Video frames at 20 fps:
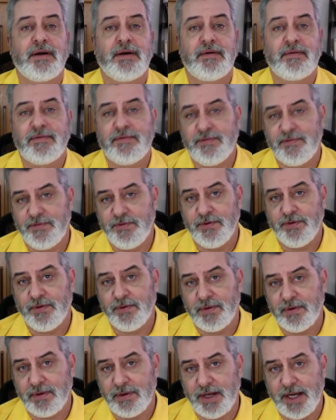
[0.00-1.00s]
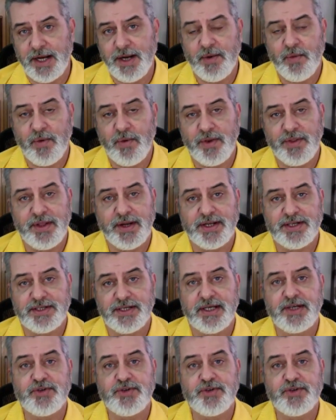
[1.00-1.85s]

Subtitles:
for anyone that is